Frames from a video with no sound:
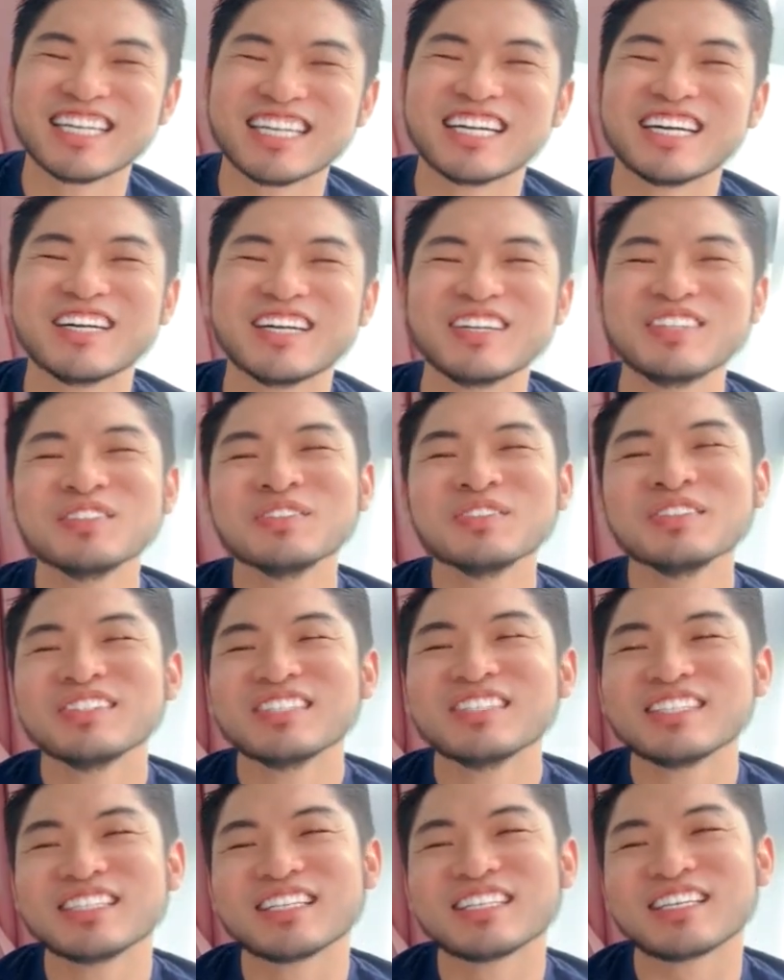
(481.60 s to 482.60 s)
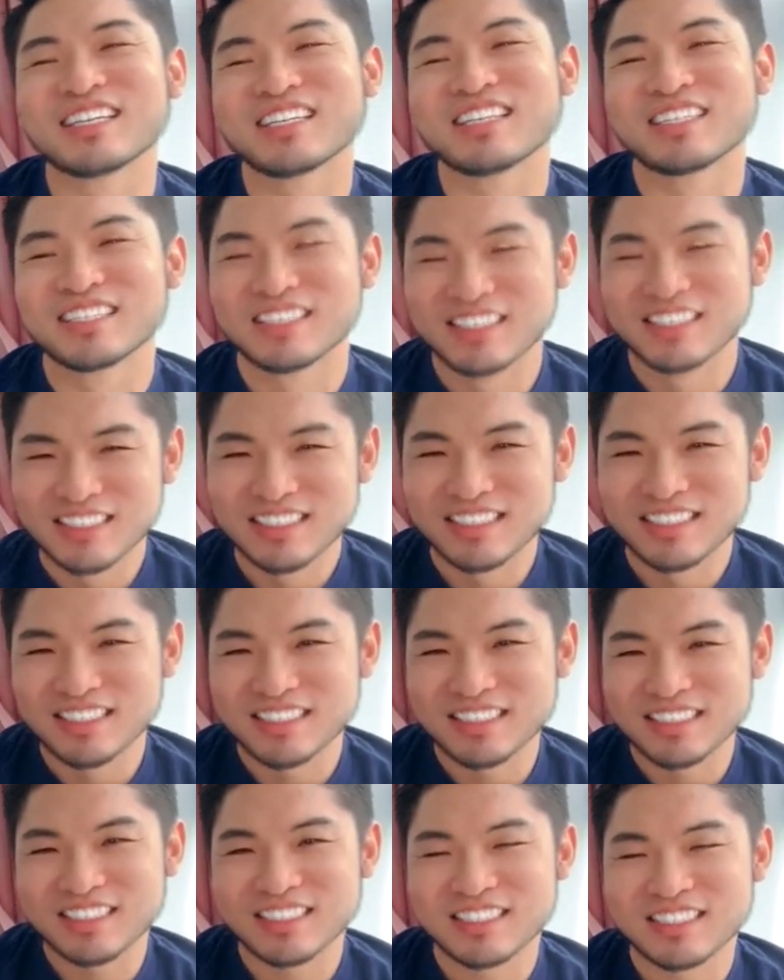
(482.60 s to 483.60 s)

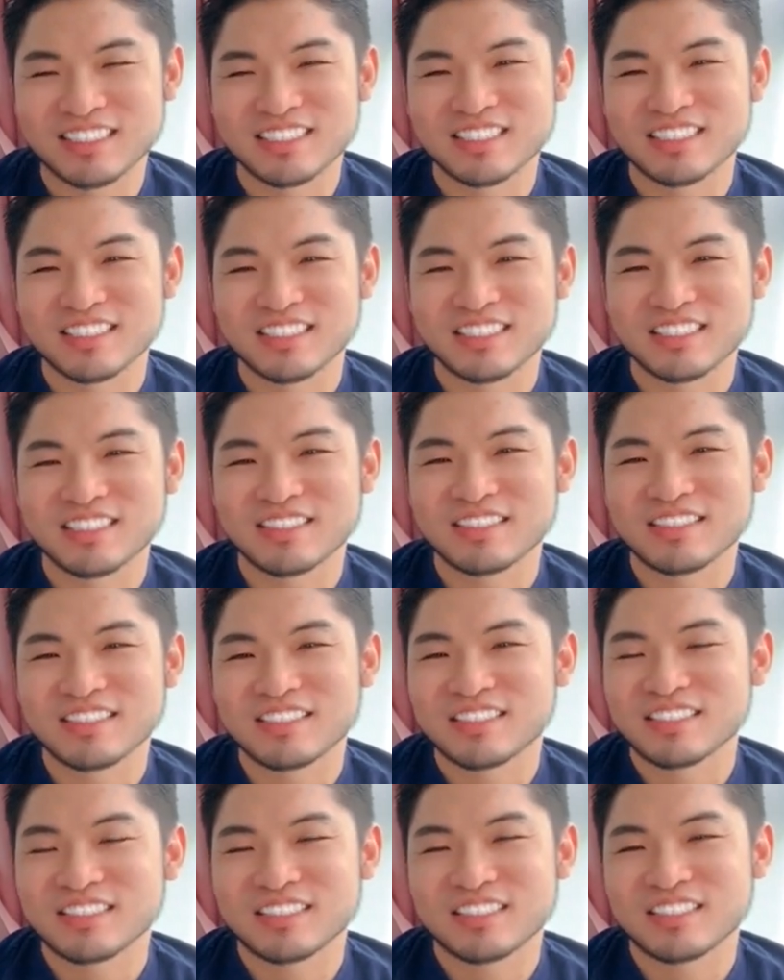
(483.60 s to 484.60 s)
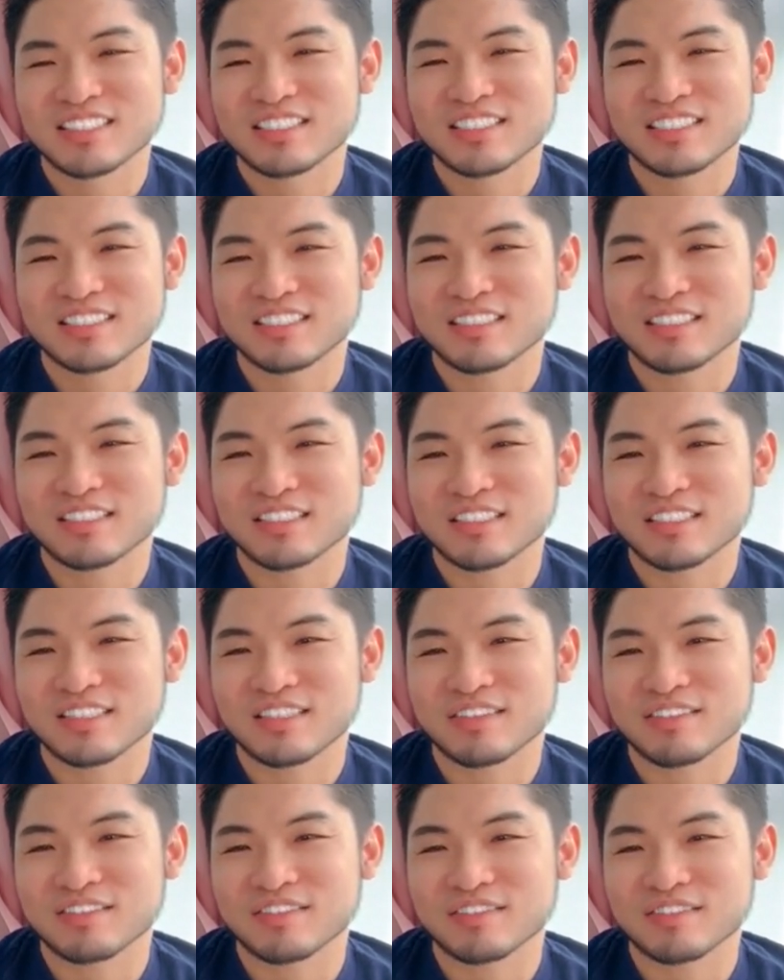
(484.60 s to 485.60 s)

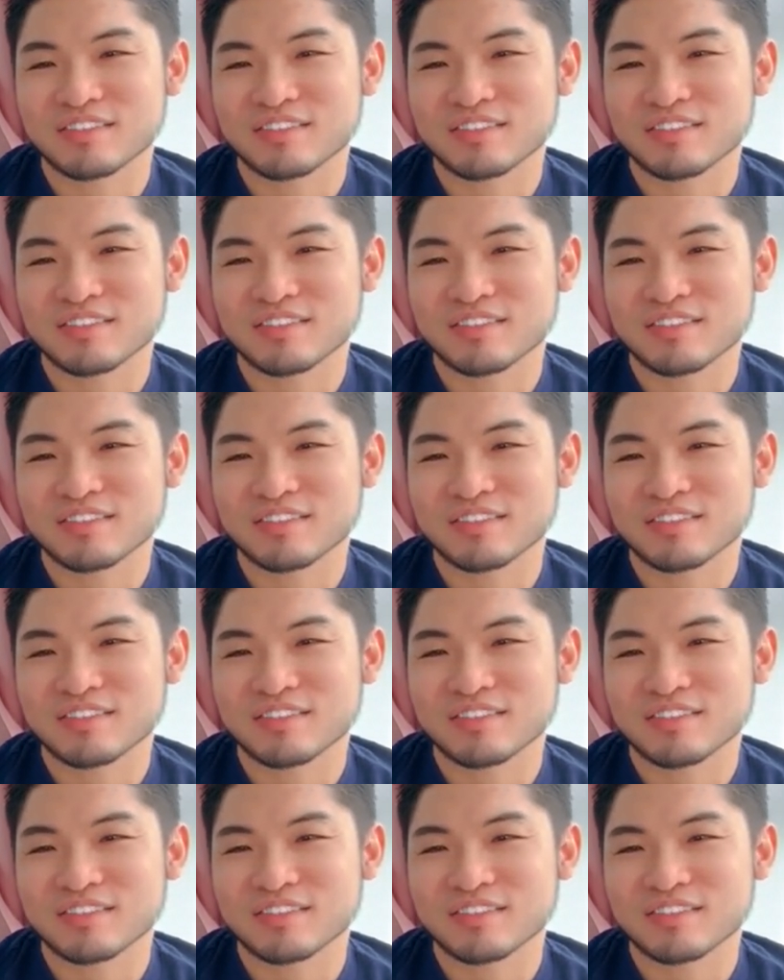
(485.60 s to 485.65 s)
(not speaking)